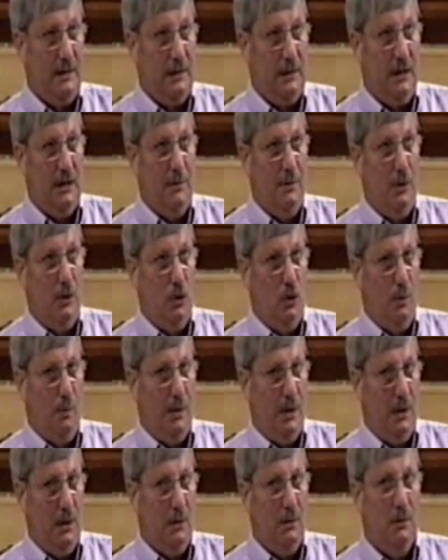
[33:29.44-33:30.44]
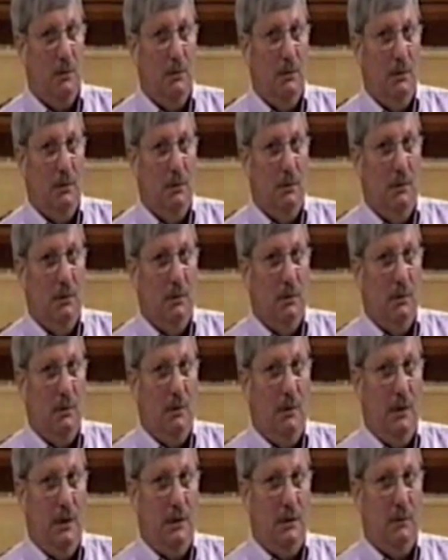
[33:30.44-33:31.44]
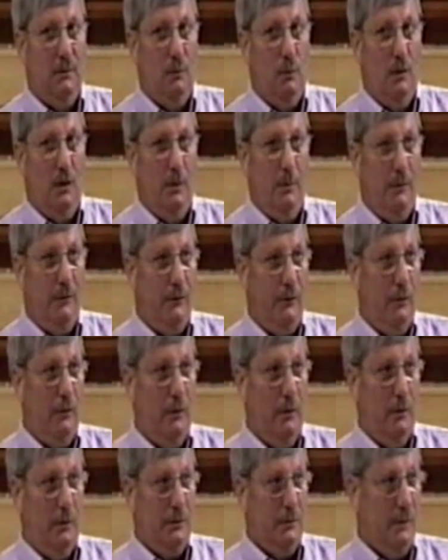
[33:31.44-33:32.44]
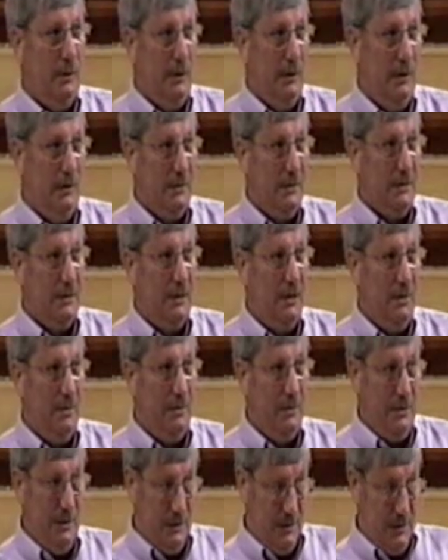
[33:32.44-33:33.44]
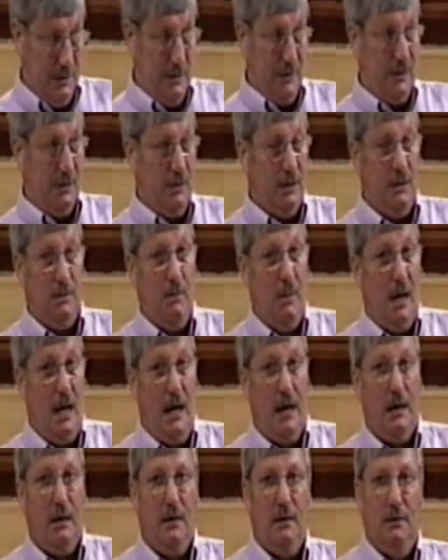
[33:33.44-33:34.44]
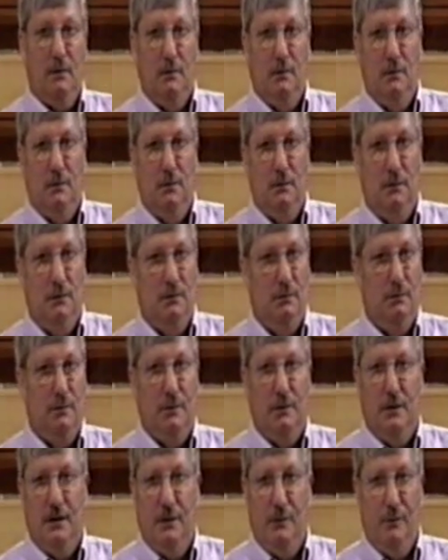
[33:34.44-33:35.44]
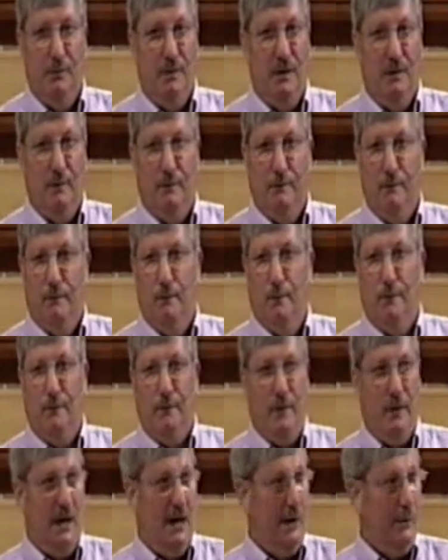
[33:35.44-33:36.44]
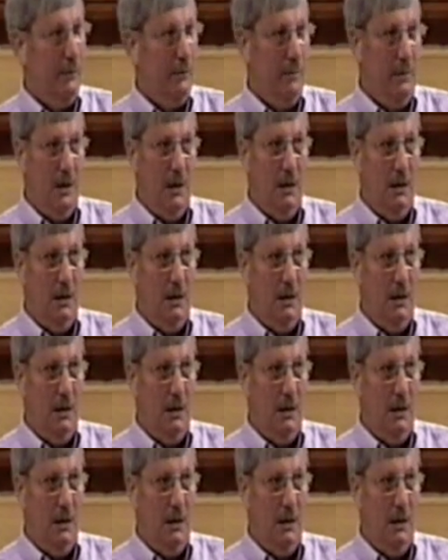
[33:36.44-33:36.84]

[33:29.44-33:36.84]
I'm hoping that well before 20 years is up, Jesus is going to come back. Well, that would be fine with me.